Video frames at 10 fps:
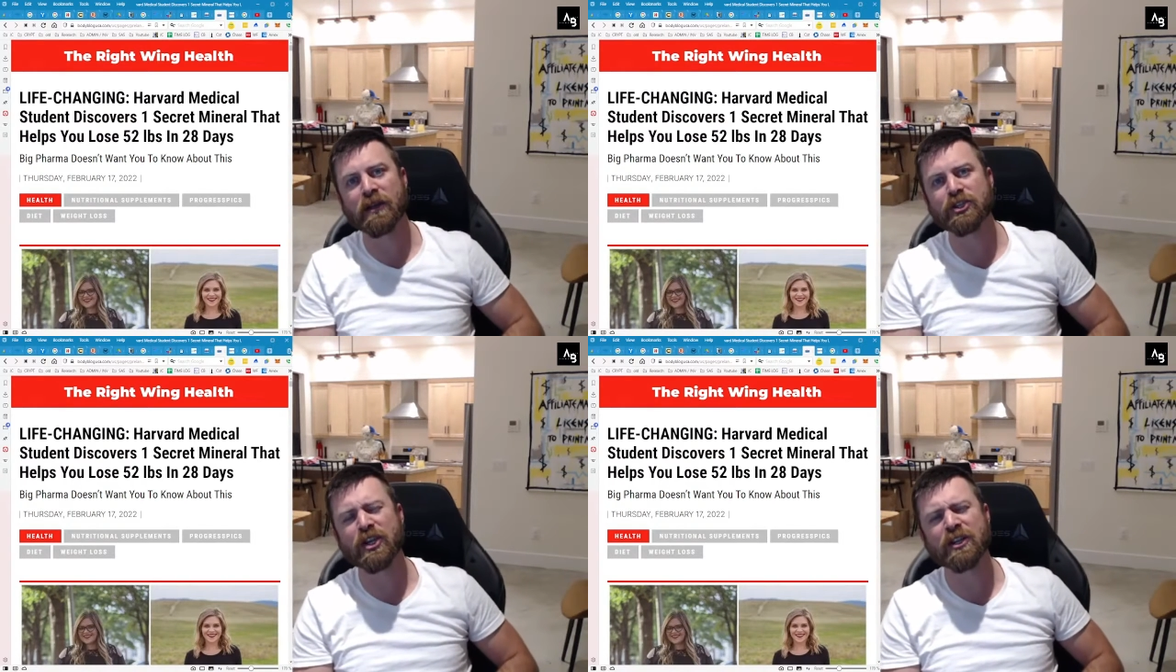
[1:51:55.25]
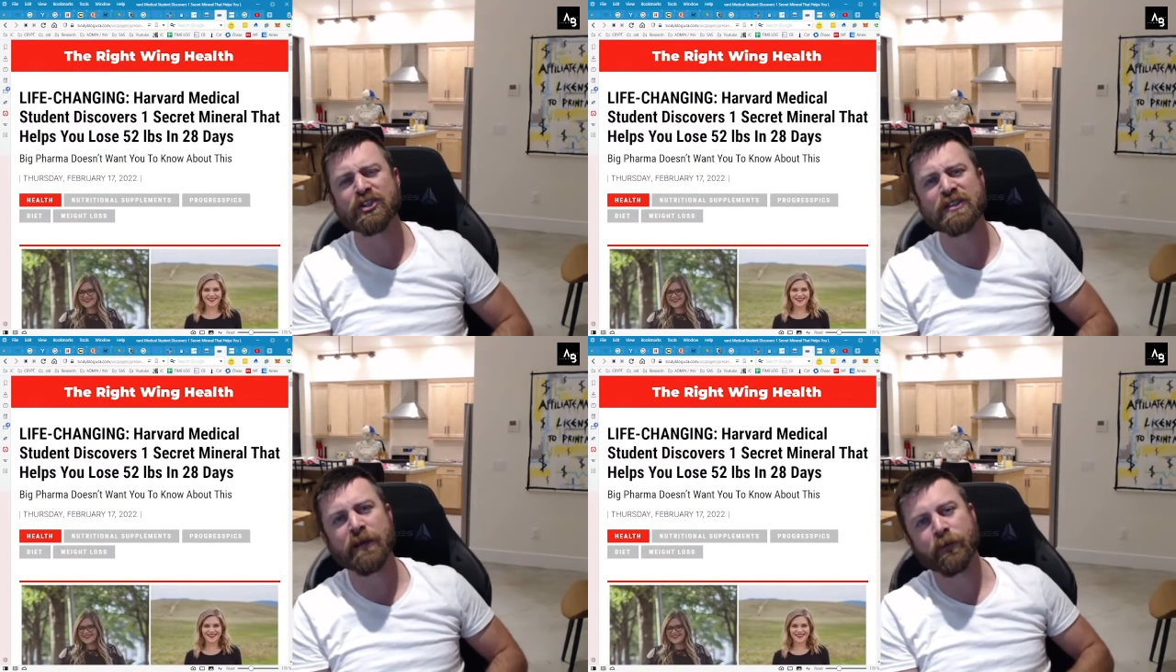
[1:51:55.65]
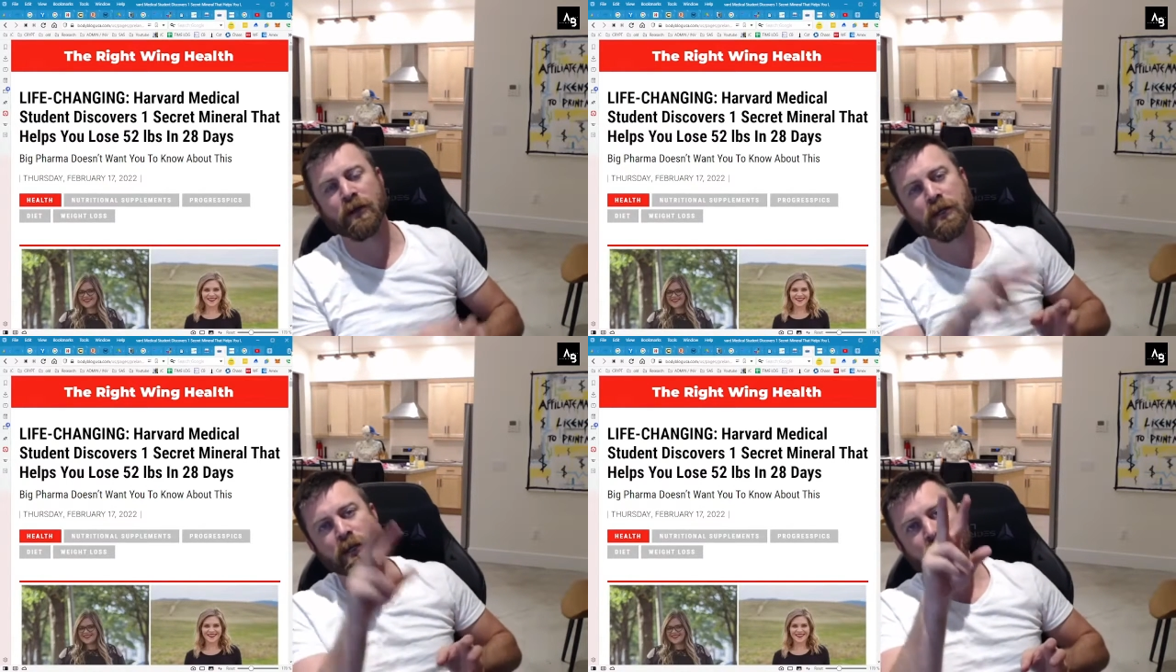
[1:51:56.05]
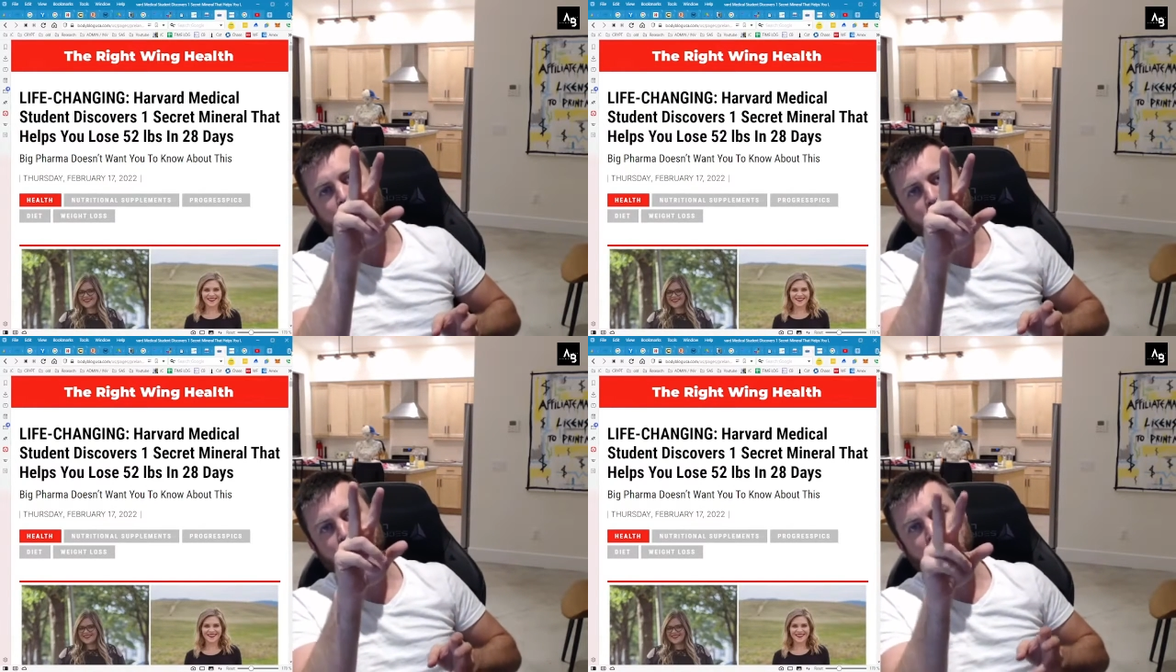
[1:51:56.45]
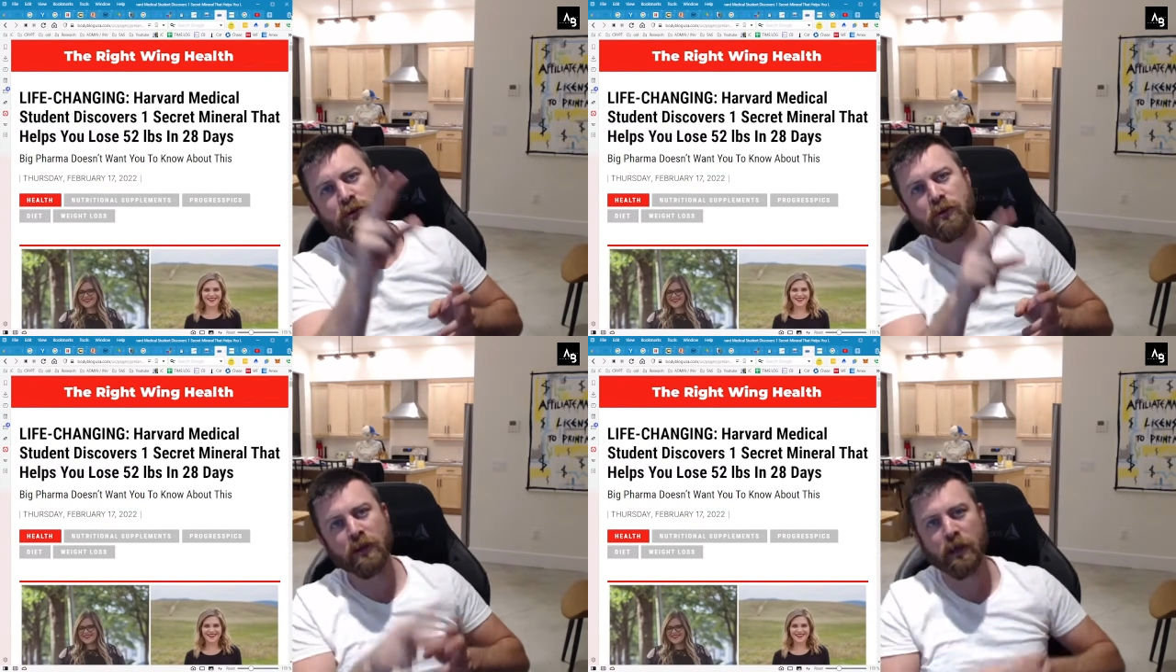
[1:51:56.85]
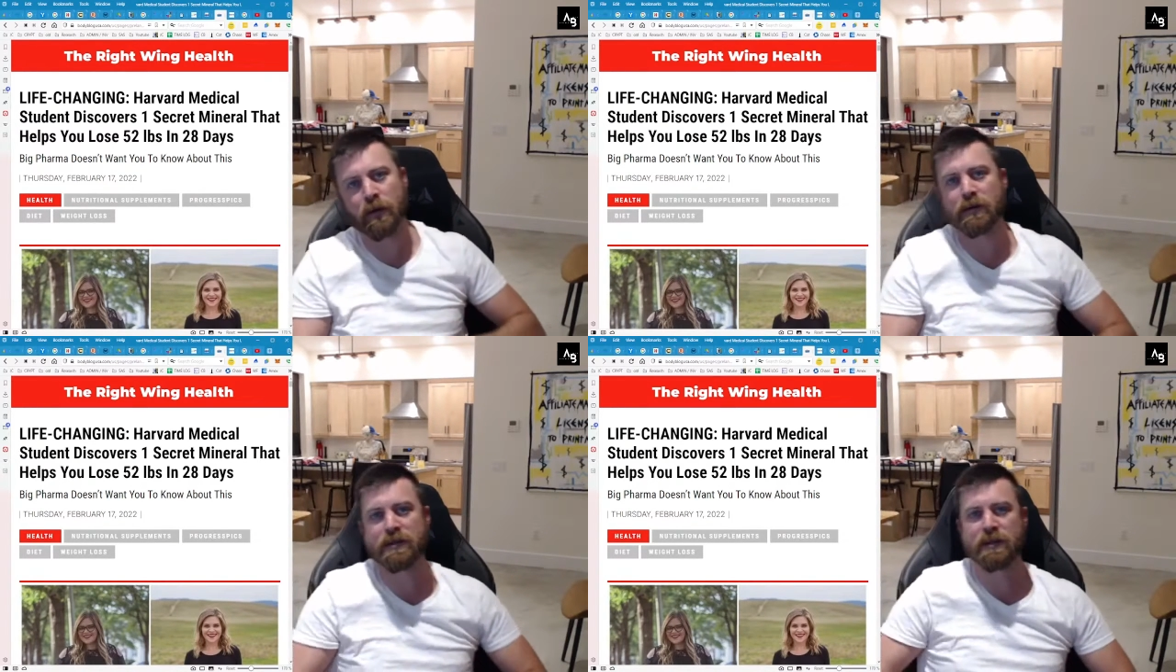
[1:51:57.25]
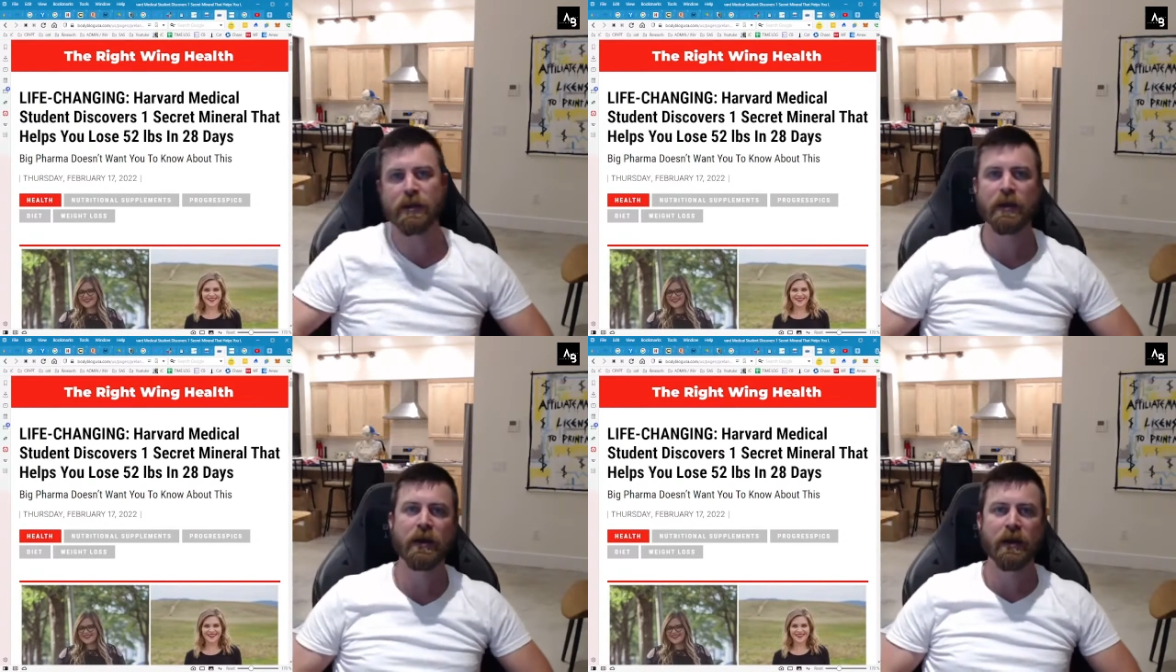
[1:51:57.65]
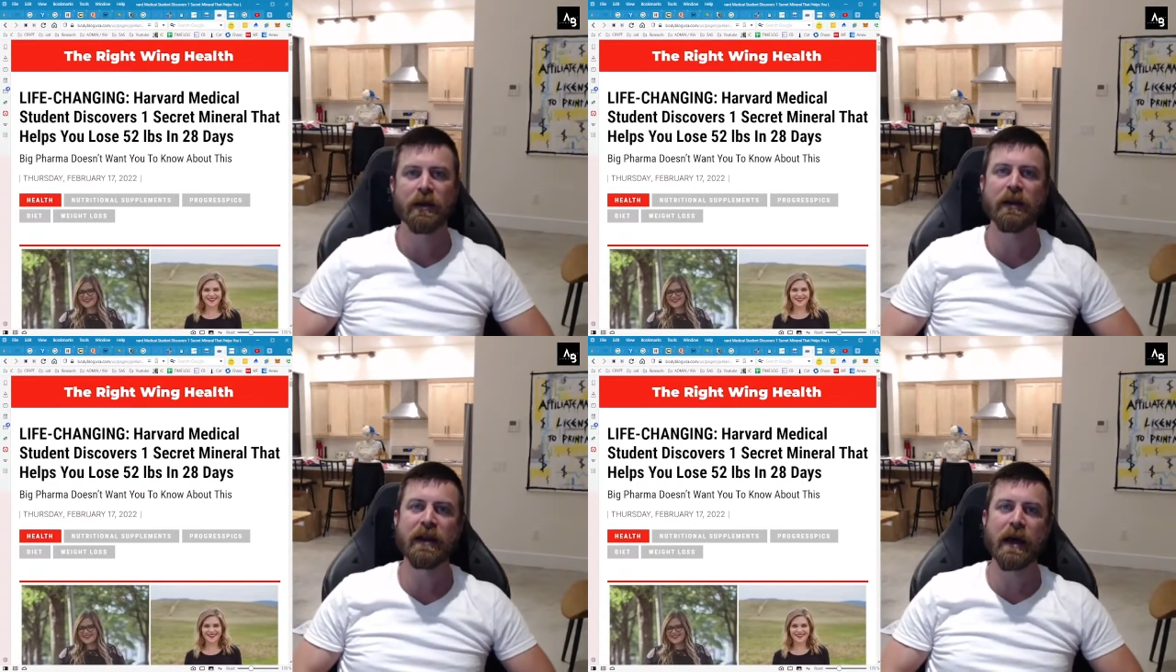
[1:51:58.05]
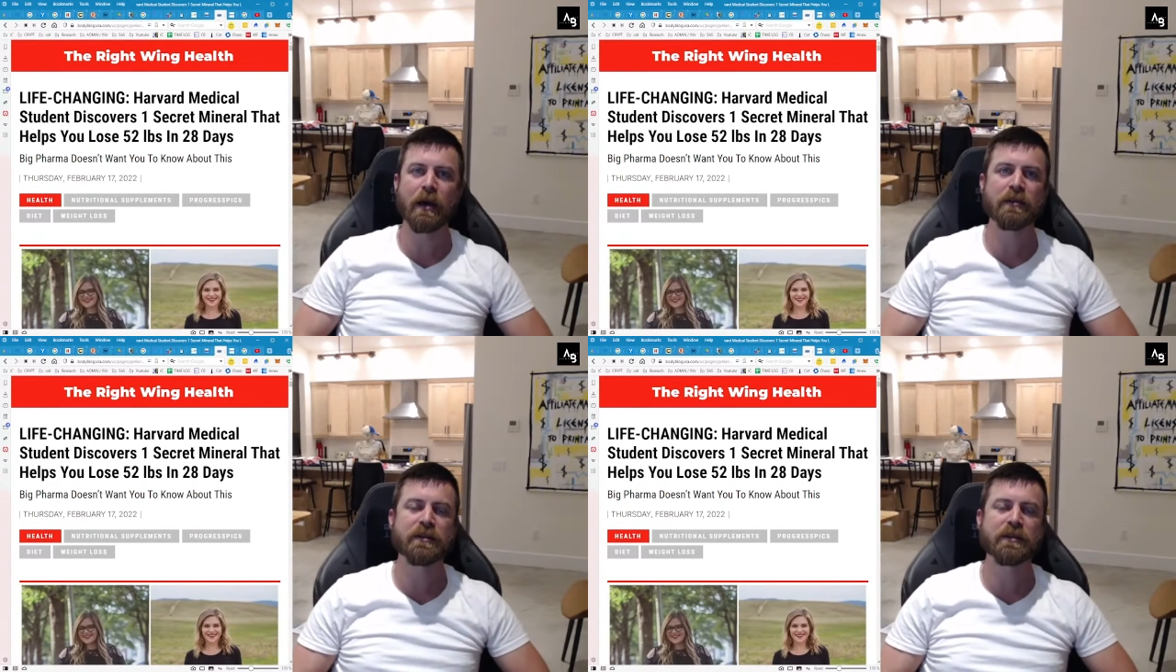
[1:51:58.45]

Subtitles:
It changes every 2 years now.